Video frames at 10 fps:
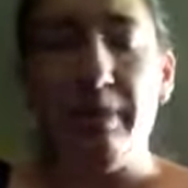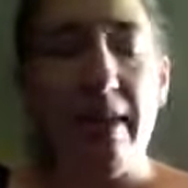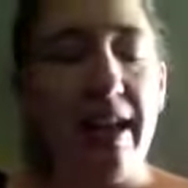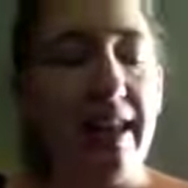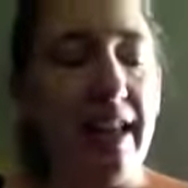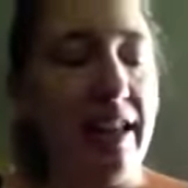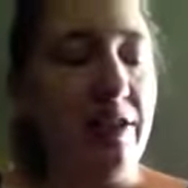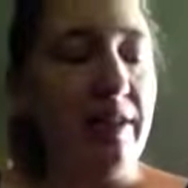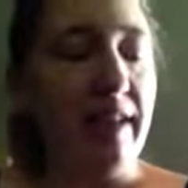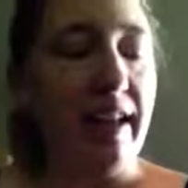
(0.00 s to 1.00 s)
anything
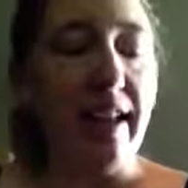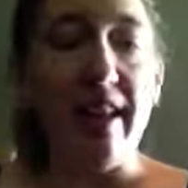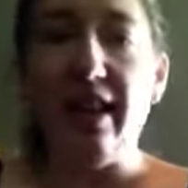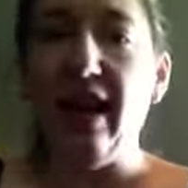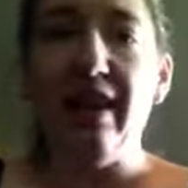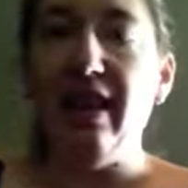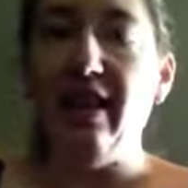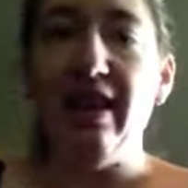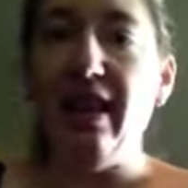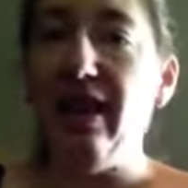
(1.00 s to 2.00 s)
interesting,
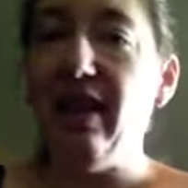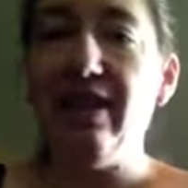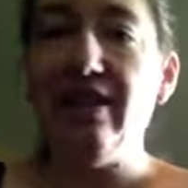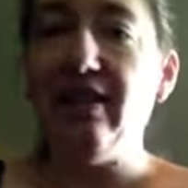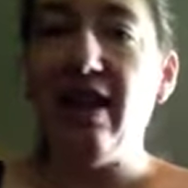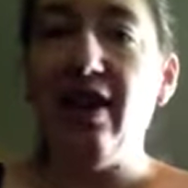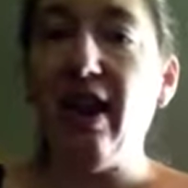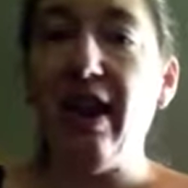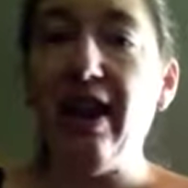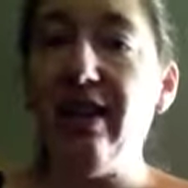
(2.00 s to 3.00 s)
and they just stare
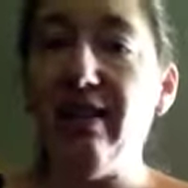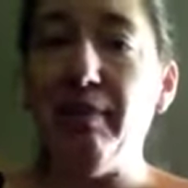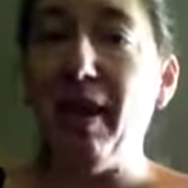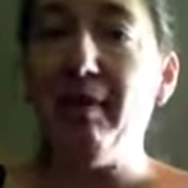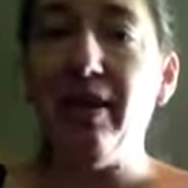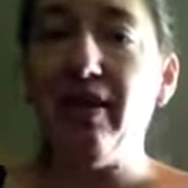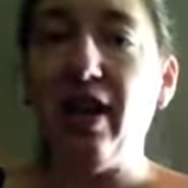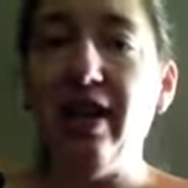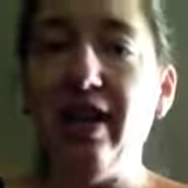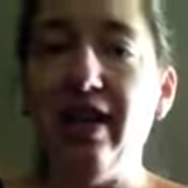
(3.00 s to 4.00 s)
at it, and sometimes they
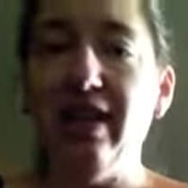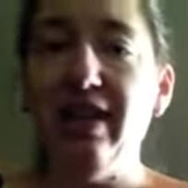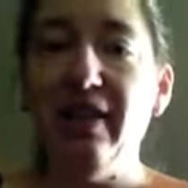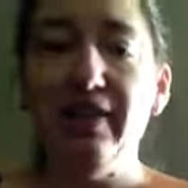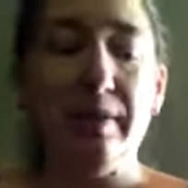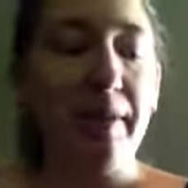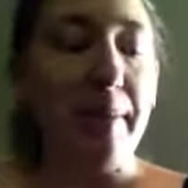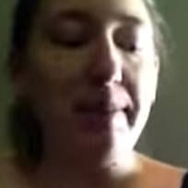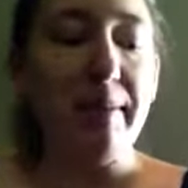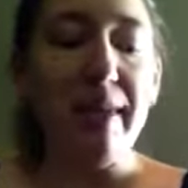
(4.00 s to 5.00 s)

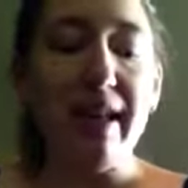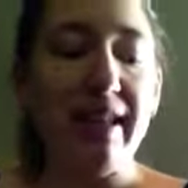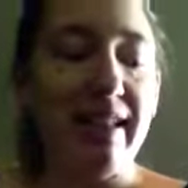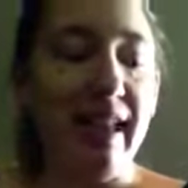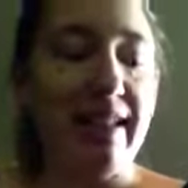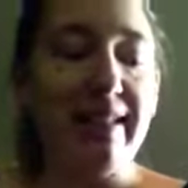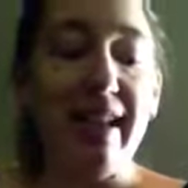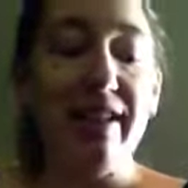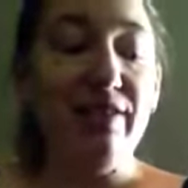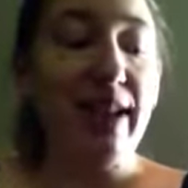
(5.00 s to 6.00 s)
make
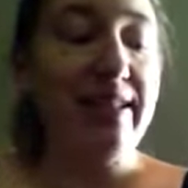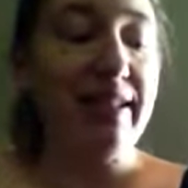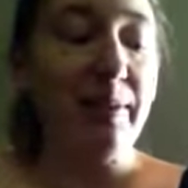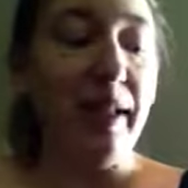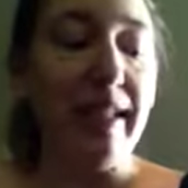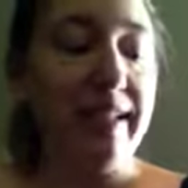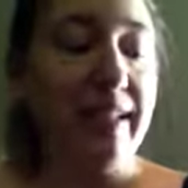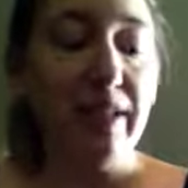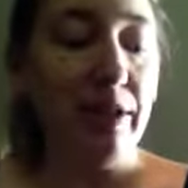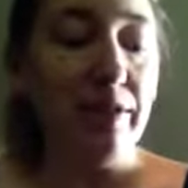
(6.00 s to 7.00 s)
excited faces when they
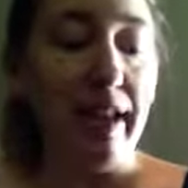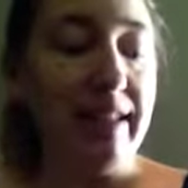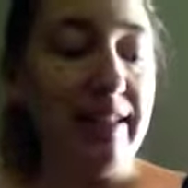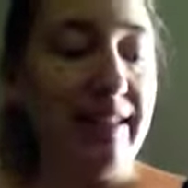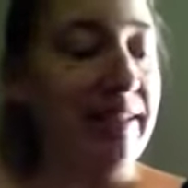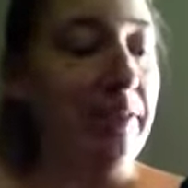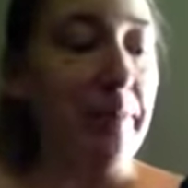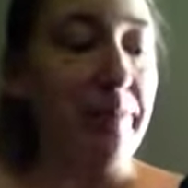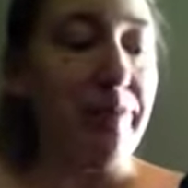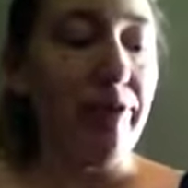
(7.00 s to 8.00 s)
see your face.
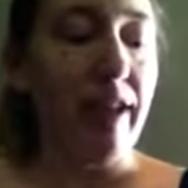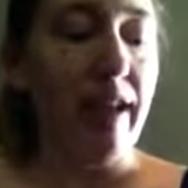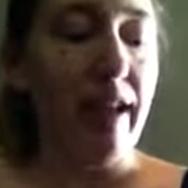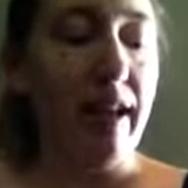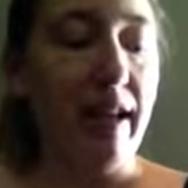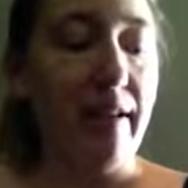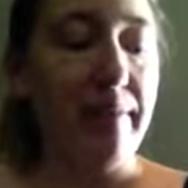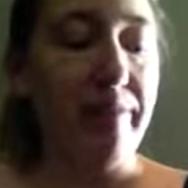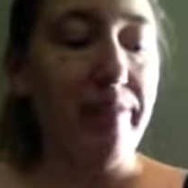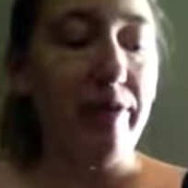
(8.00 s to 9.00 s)

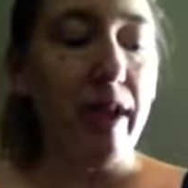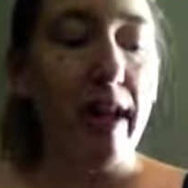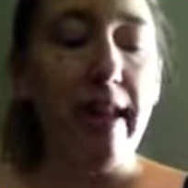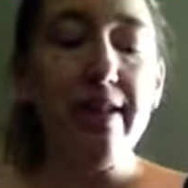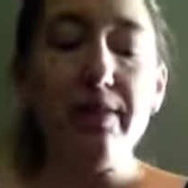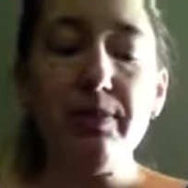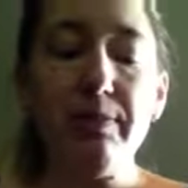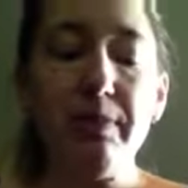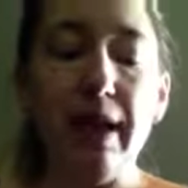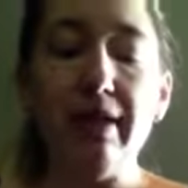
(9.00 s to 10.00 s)
And it's
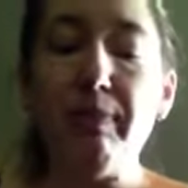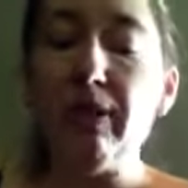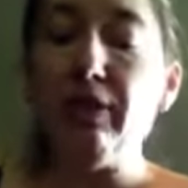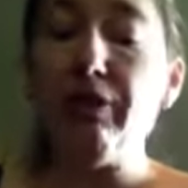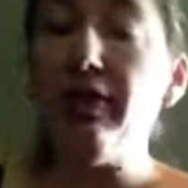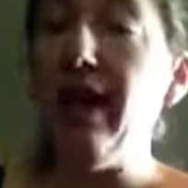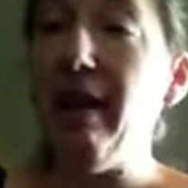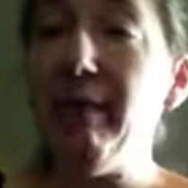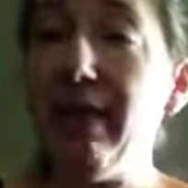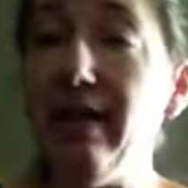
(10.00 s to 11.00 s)
kind of special for
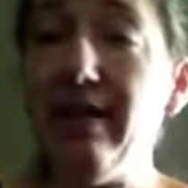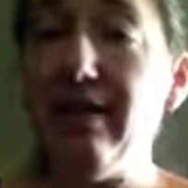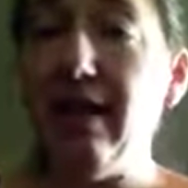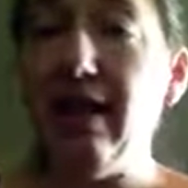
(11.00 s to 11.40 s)
Sam because